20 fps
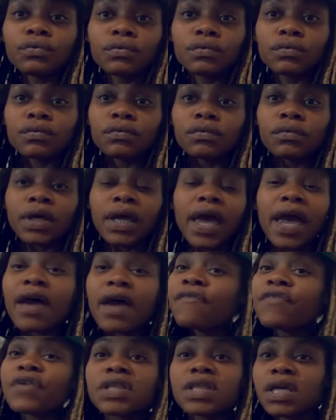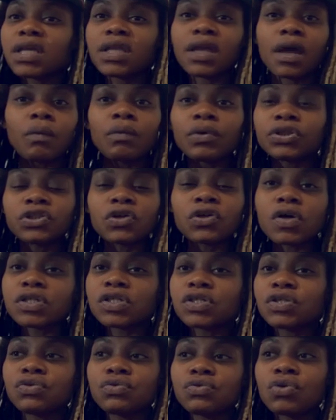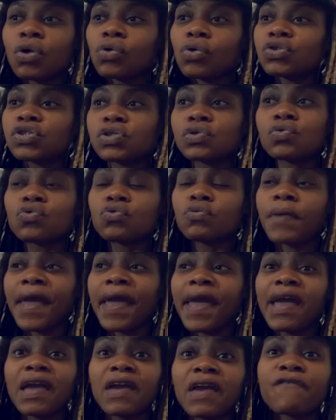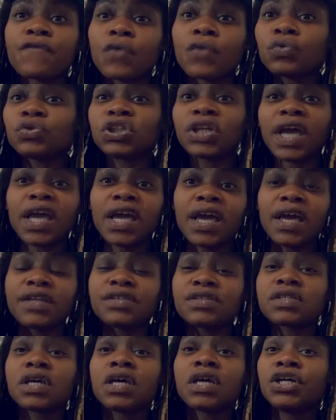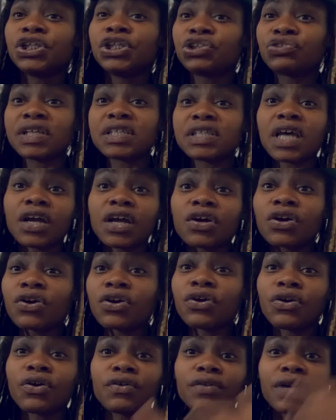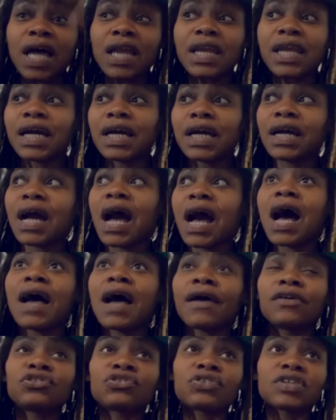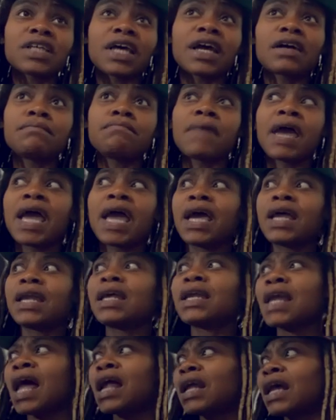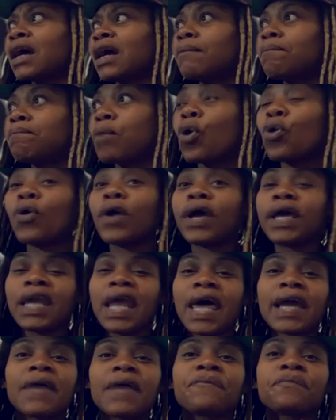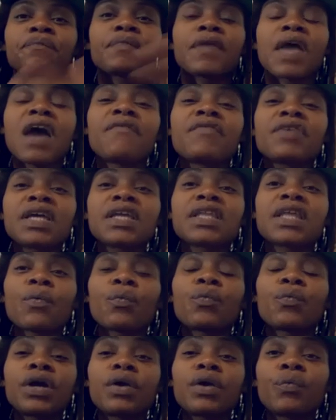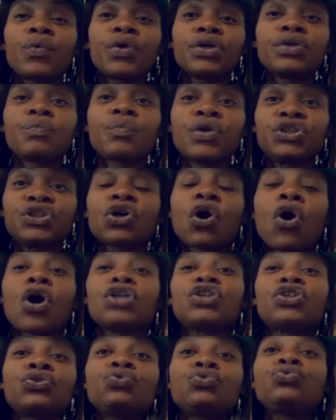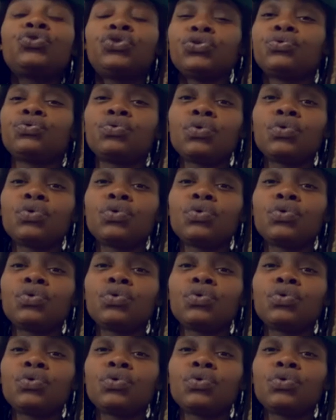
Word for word: Mm. Like everything that we're taught to do, go to school, behave, hold your hands, dress like a girl, not like a guy, dress like a man and not like a boy. Like everything that we, we're, we're taught to do